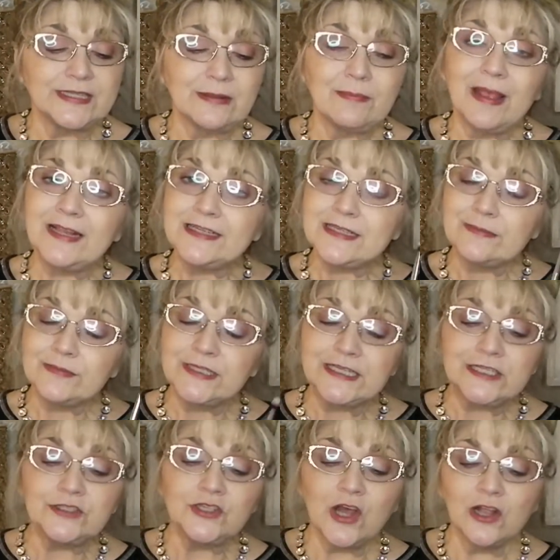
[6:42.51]
It makes them
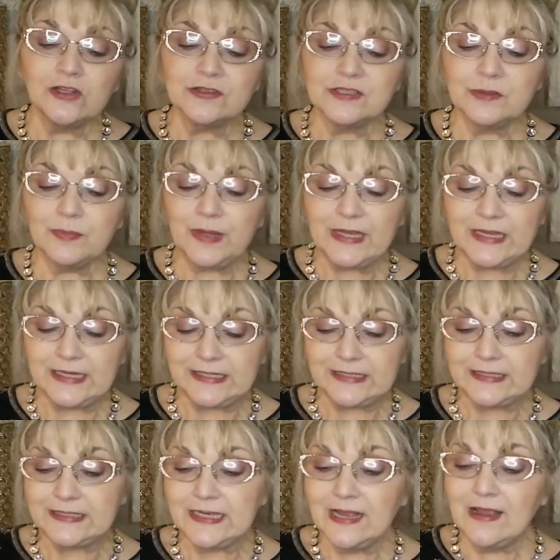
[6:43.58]
$10 a
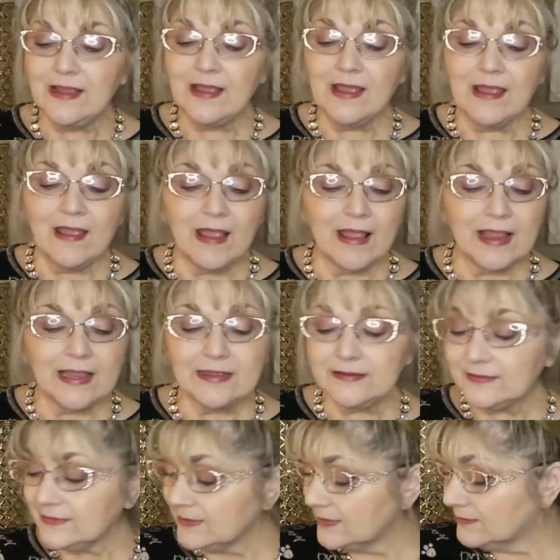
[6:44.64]
piece.
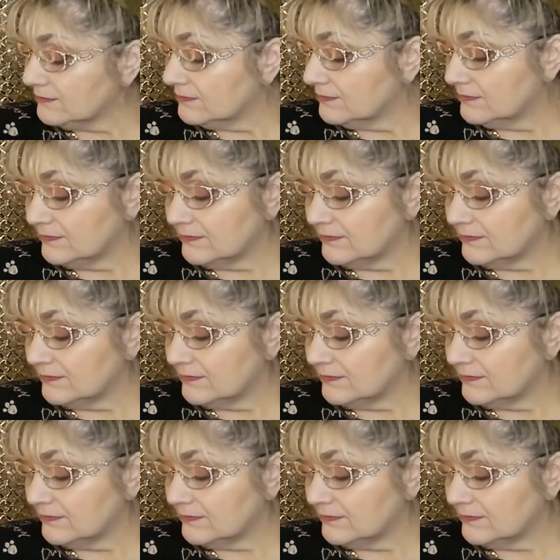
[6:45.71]
And um,